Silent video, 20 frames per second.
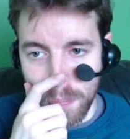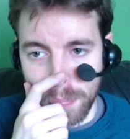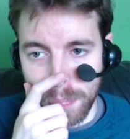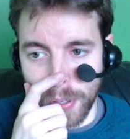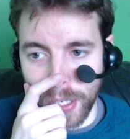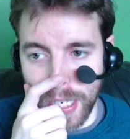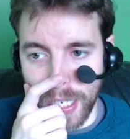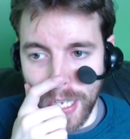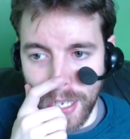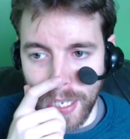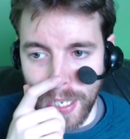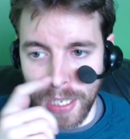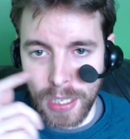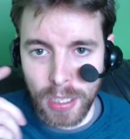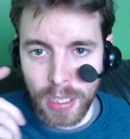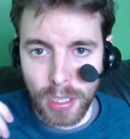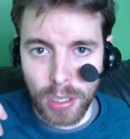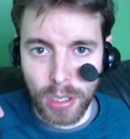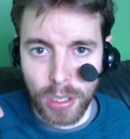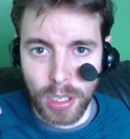
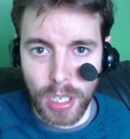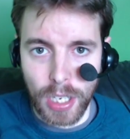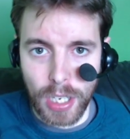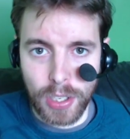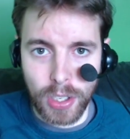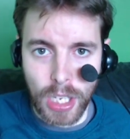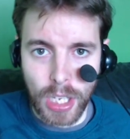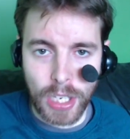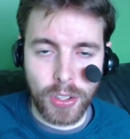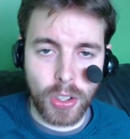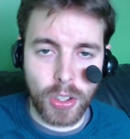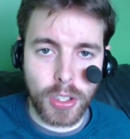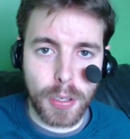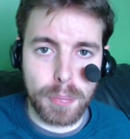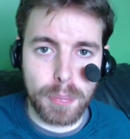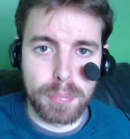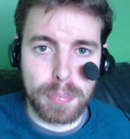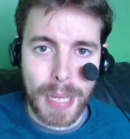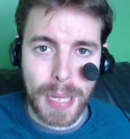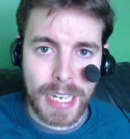But
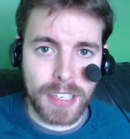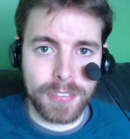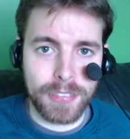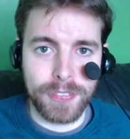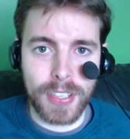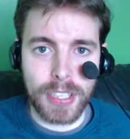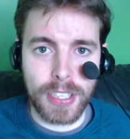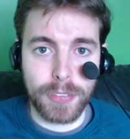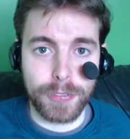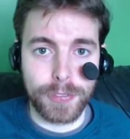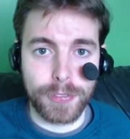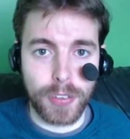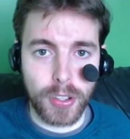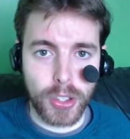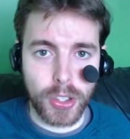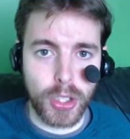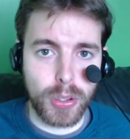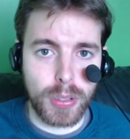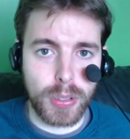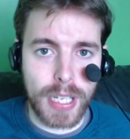another benefit for
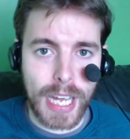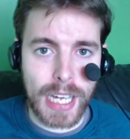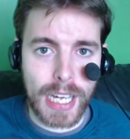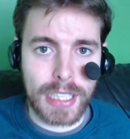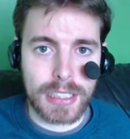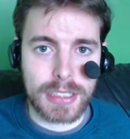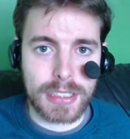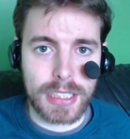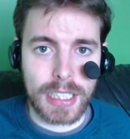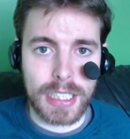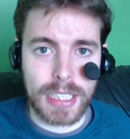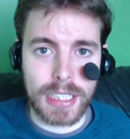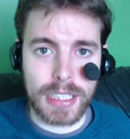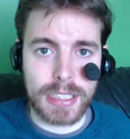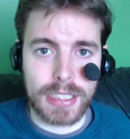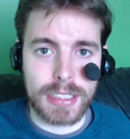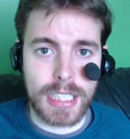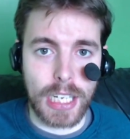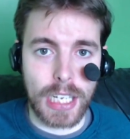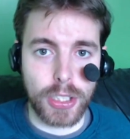you guys
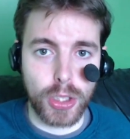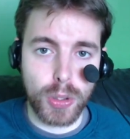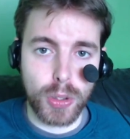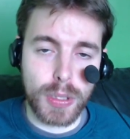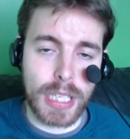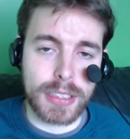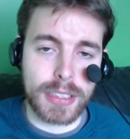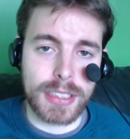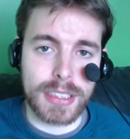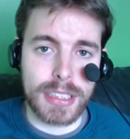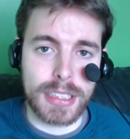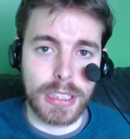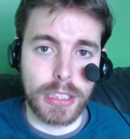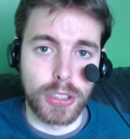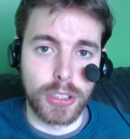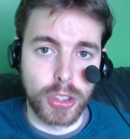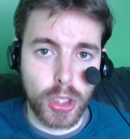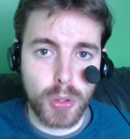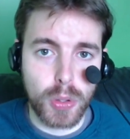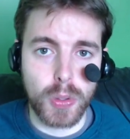is that you get to see
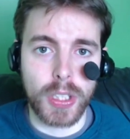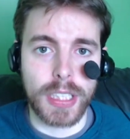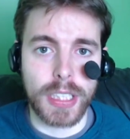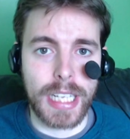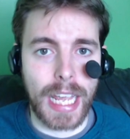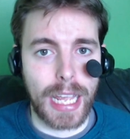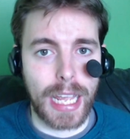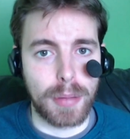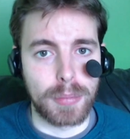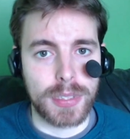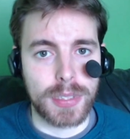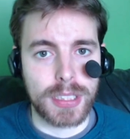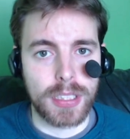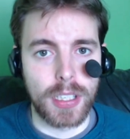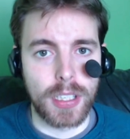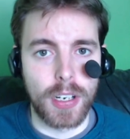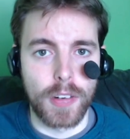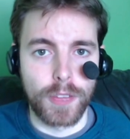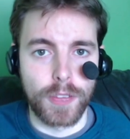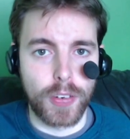newer games
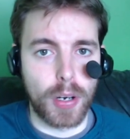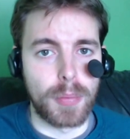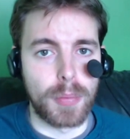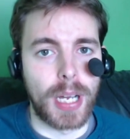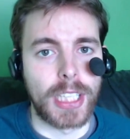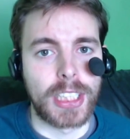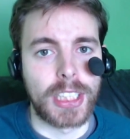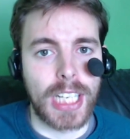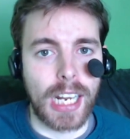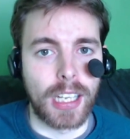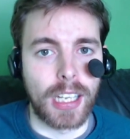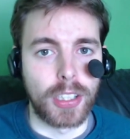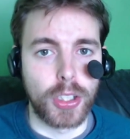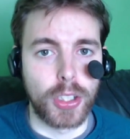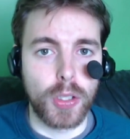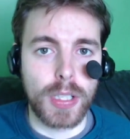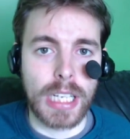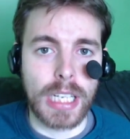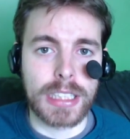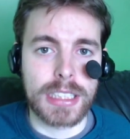from my channel.
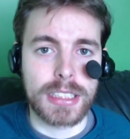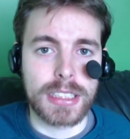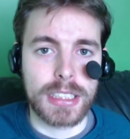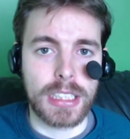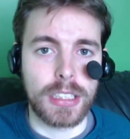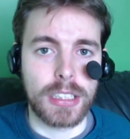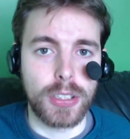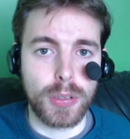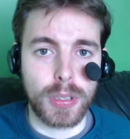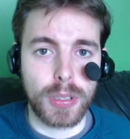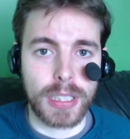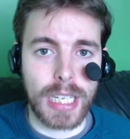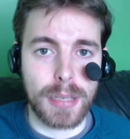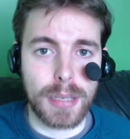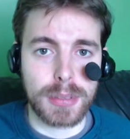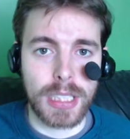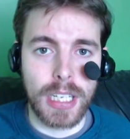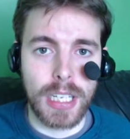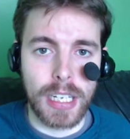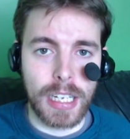You get to see newer
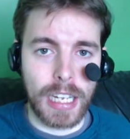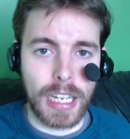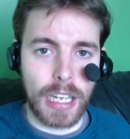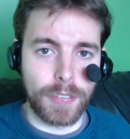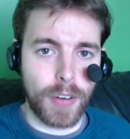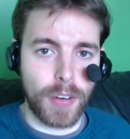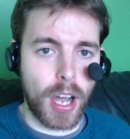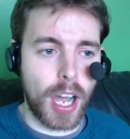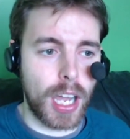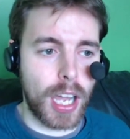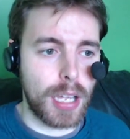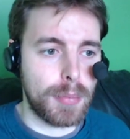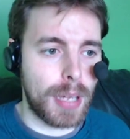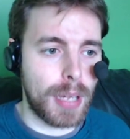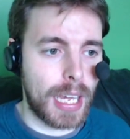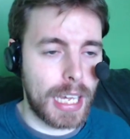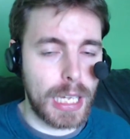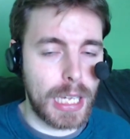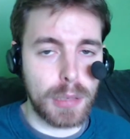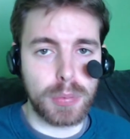games. If I'm
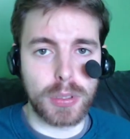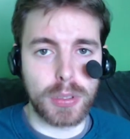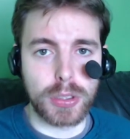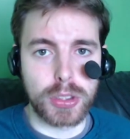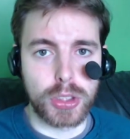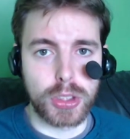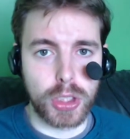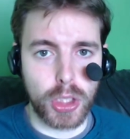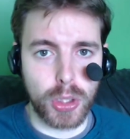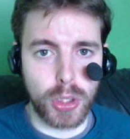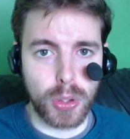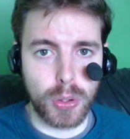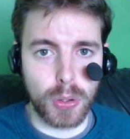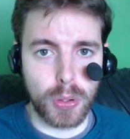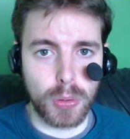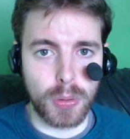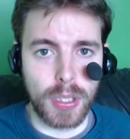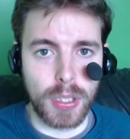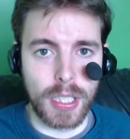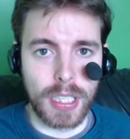able
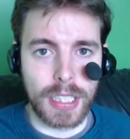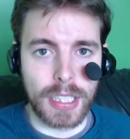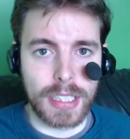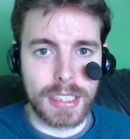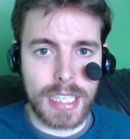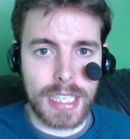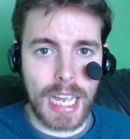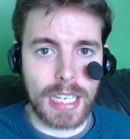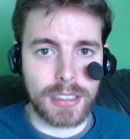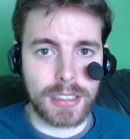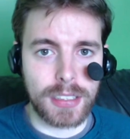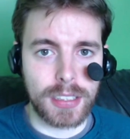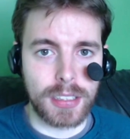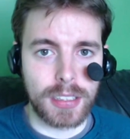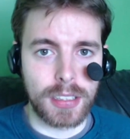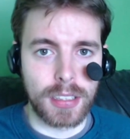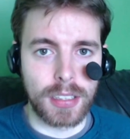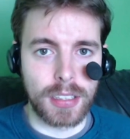to get